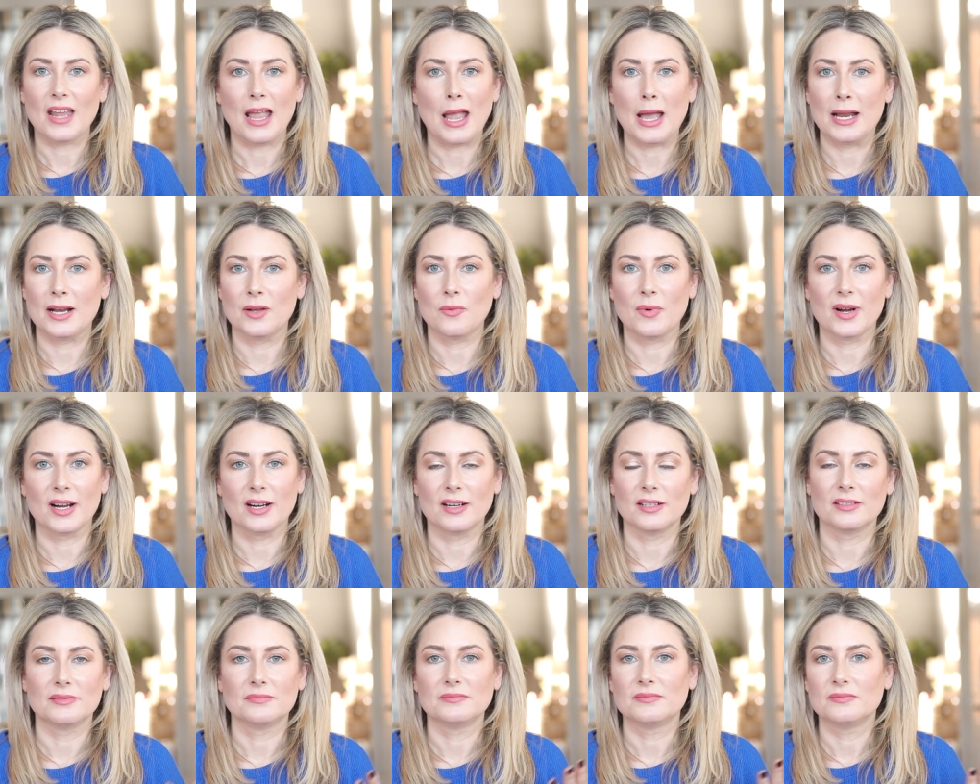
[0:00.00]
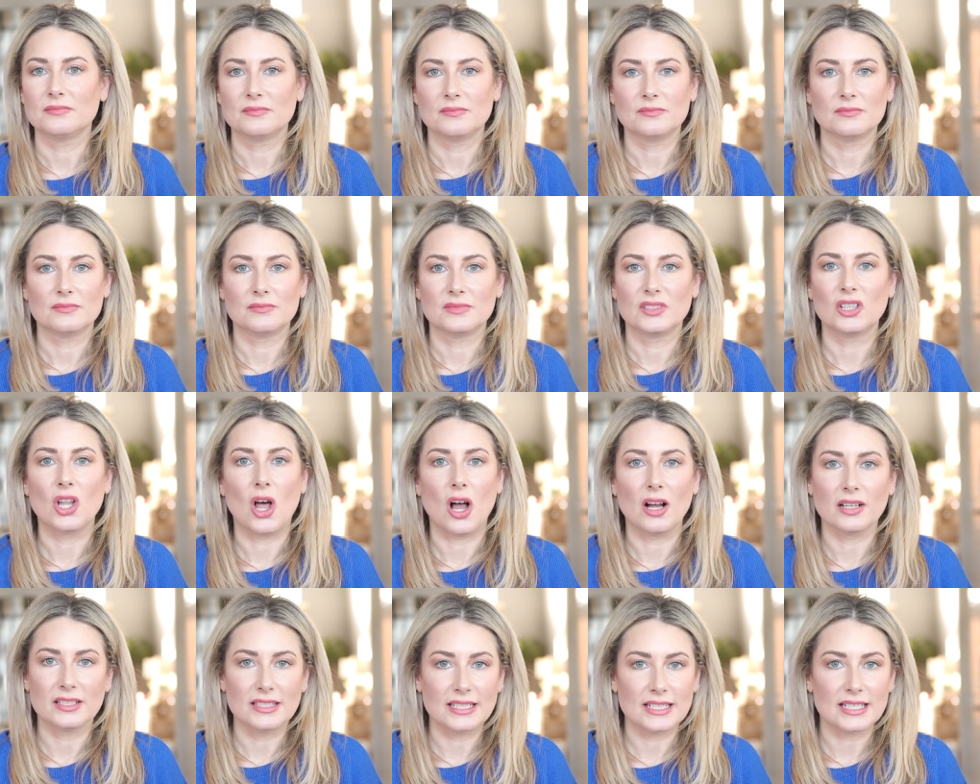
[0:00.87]
anywhere
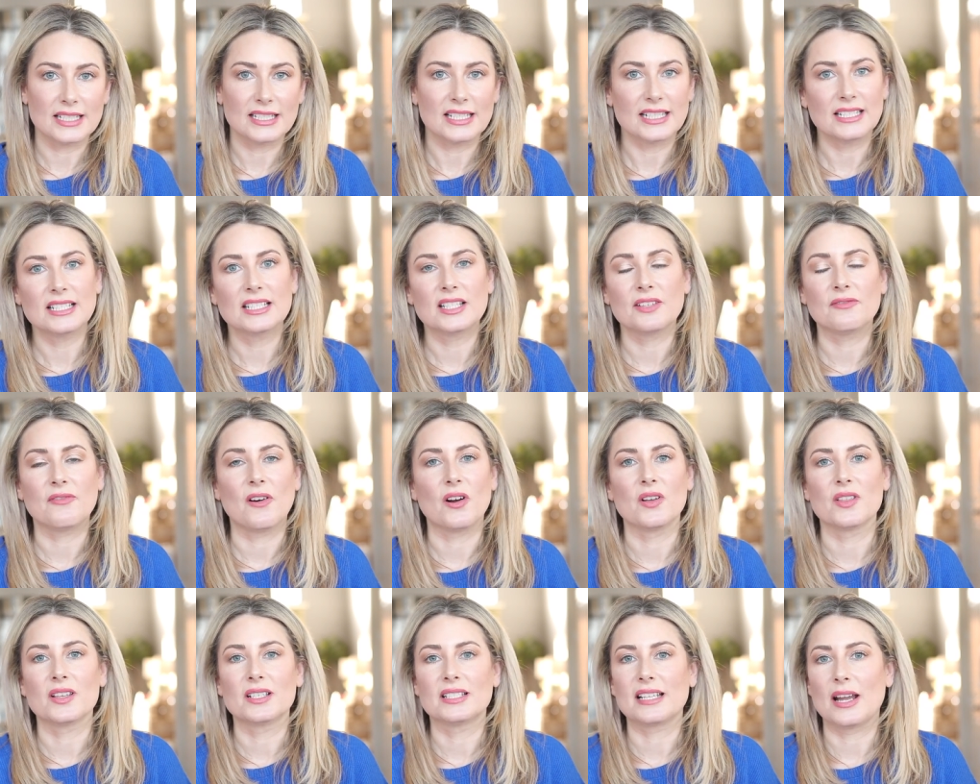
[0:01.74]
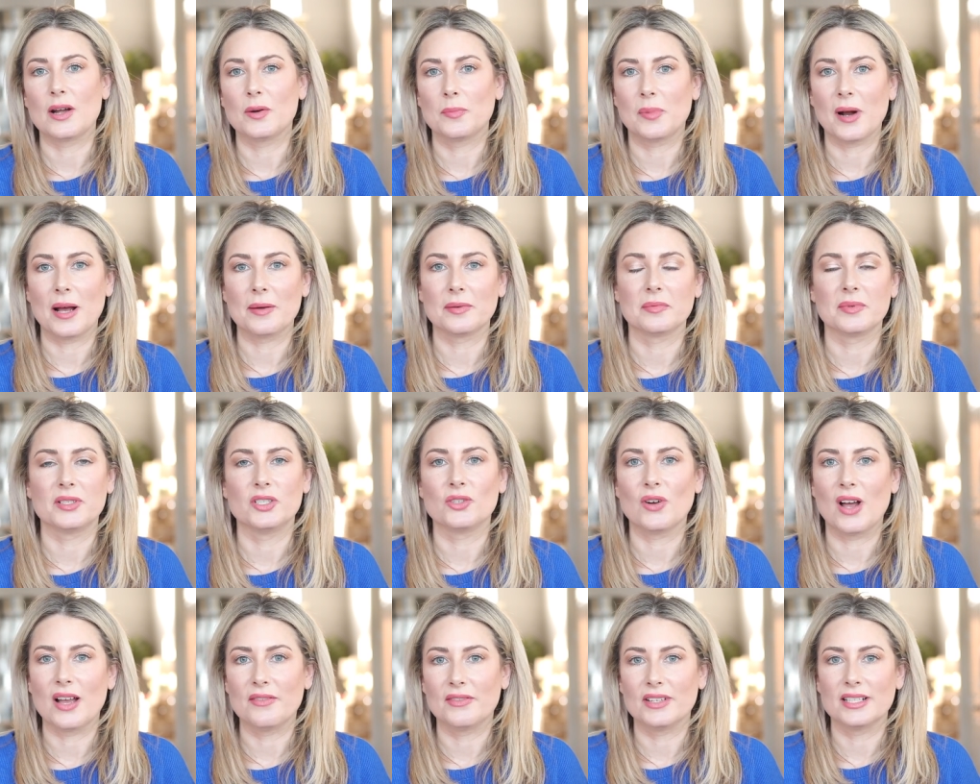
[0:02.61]
long distance. The farthest I would probably
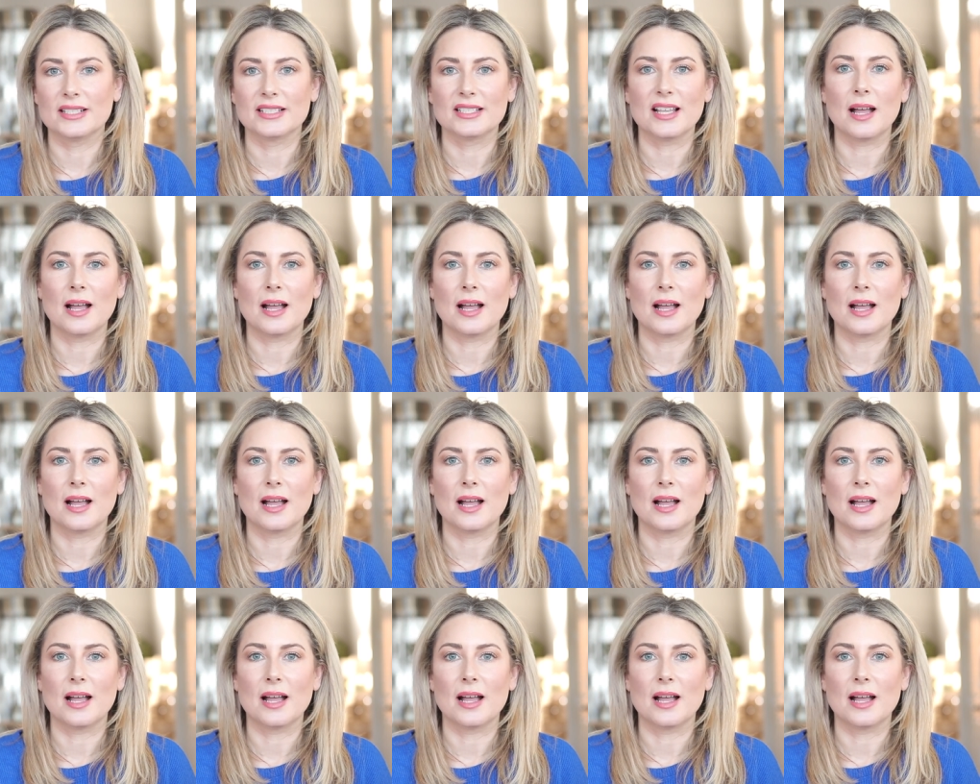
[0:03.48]
drive it is